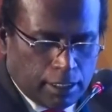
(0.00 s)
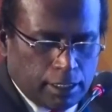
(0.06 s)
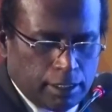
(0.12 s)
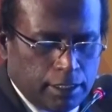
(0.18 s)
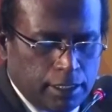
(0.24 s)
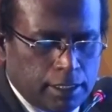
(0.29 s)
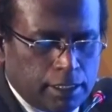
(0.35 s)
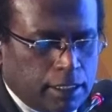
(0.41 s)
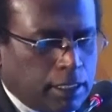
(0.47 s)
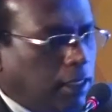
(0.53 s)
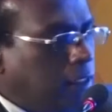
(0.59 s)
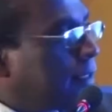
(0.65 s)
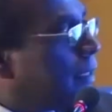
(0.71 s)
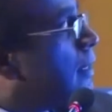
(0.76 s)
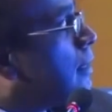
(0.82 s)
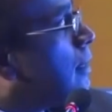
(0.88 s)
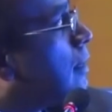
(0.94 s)
This
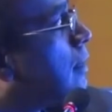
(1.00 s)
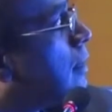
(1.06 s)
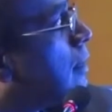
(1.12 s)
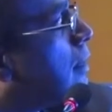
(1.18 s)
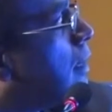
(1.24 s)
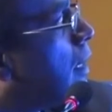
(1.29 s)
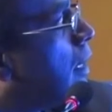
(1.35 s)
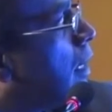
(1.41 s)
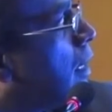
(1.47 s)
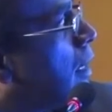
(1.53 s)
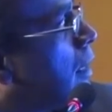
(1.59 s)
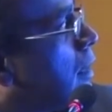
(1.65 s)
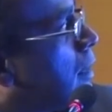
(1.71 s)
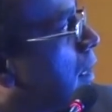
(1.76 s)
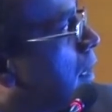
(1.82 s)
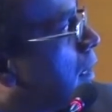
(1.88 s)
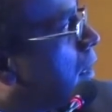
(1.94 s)
causes the
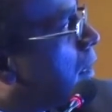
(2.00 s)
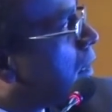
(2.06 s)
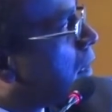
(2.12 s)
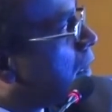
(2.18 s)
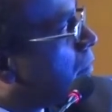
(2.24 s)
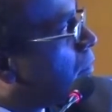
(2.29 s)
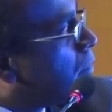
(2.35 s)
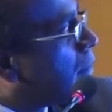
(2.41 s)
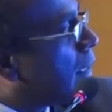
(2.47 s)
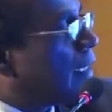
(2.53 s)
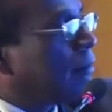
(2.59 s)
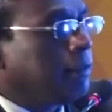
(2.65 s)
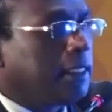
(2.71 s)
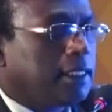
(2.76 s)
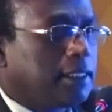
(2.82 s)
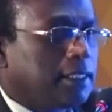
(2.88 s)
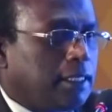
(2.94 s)
change in shape of the
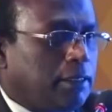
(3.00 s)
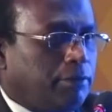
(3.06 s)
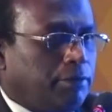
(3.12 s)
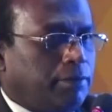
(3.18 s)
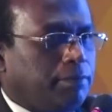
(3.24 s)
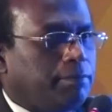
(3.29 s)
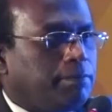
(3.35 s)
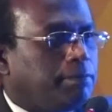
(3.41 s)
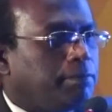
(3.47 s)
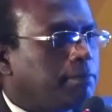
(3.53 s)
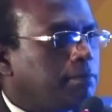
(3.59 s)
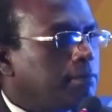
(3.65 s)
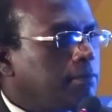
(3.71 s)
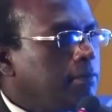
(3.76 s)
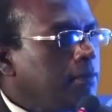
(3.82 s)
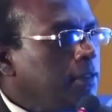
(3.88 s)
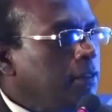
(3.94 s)
LV itself.
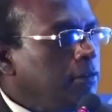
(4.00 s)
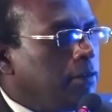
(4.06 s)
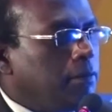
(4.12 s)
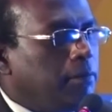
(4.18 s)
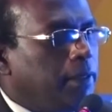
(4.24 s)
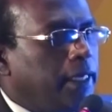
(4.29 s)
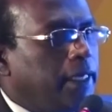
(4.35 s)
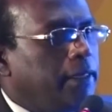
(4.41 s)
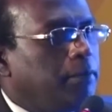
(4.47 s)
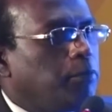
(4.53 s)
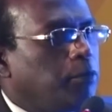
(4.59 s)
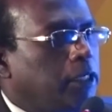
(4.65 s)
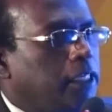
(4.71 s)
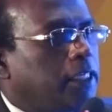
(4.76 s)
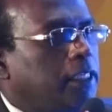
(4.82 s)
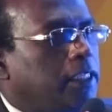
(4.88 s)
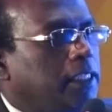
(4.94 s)
From a
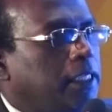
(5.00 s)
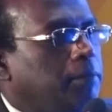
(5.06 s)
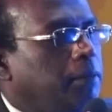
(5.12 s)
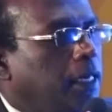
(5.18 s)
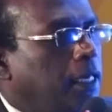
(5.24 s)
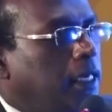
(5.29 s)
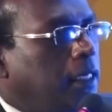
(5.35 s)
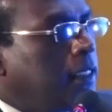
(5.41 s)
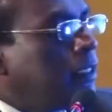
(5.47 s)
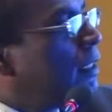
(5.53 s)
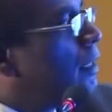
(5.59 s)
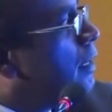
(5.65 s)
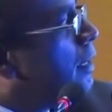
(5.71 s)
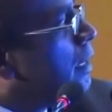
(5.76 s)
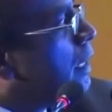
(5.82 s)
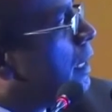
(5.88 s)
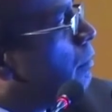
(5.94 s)
potato-shaped heart,
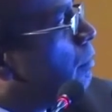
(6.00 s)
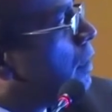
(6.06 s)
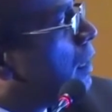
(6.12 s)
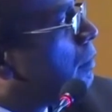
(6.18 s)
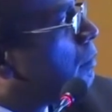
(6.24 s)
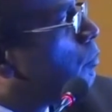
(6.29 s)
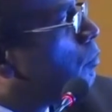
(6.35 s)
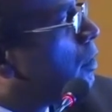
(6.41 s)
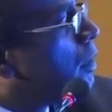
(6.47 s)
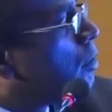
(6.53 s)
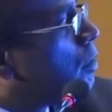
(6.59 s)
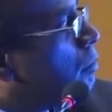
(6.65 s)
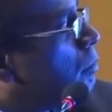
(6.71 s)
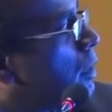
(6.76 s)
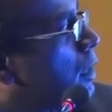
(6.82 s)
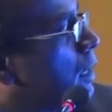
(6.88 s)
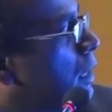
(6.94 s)
it becomes more a
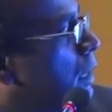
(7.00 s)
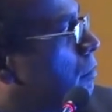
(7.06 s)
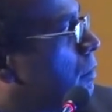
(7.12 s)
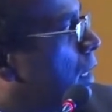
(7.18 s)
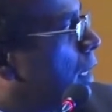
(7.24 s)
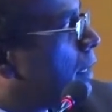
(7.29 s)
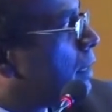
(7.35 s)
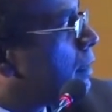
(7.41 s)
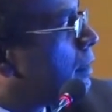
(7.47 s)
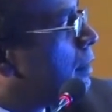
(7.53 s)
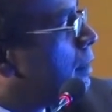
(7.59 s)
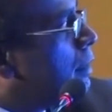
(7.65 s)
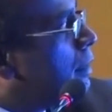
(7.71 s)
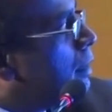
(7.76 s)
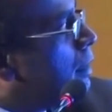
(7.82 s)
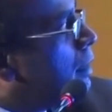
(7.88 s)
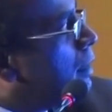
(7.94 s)
tomato-shaped heart.
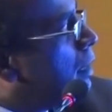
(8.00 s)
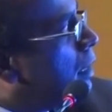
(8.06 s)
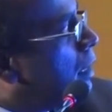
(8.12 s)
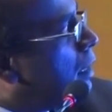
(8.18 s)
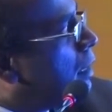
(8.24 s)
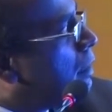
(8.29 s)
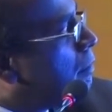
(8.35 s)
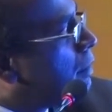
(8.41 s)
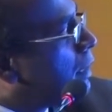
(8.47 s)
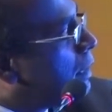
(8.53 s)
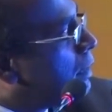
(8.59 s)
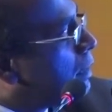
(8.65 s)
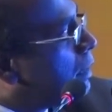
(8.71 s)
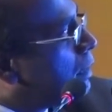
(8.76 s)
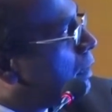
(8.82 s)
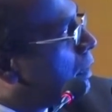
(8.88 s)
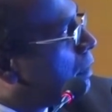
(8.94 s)
And we can
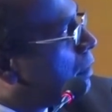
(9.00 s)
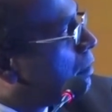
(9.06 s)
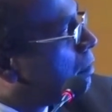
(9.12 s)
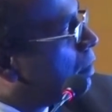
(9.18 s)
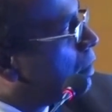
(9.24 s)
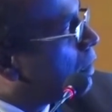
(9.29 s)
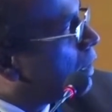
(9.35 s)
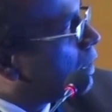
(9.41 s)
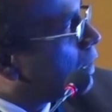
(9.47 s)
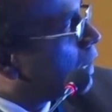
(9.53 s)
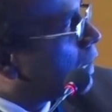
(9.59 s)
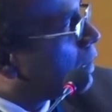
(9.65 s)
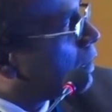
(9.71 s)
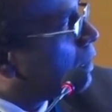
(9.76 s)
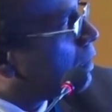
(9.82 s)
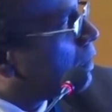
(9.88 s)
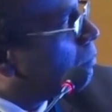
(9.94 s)
see that the
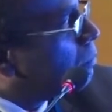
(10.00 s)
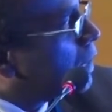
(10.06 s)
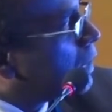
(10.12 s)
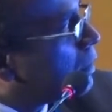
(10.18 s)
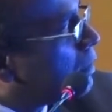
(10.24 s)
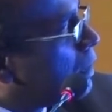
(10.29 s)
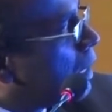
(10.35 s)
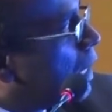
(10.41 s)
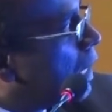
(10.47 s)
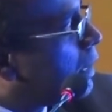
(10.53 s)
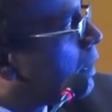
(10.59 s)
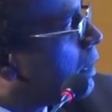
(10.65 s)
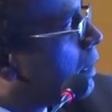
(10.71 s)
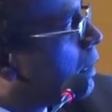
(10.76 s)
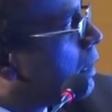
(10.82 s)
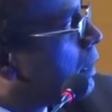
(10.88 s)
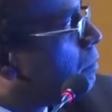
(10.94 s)
non-contractile, the base of the heart,
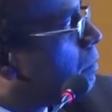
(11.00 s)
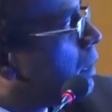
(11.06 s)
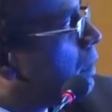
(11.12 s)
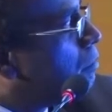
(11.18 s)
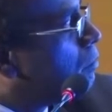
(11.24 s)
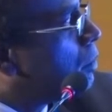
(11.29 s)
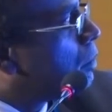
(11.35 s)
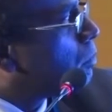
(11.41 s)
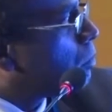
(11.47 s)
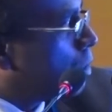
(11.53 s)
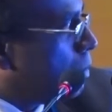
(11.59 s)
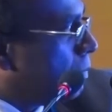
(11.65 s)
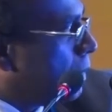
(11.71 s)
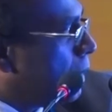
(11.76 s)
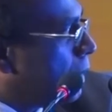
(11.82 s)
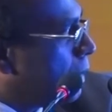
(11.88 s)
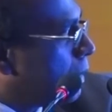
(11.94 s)
it has become more
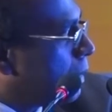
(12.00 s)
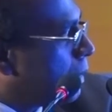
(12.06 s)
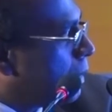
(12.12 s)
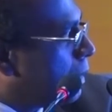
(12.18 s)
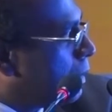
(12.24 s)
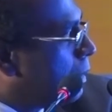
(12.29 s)
prominent.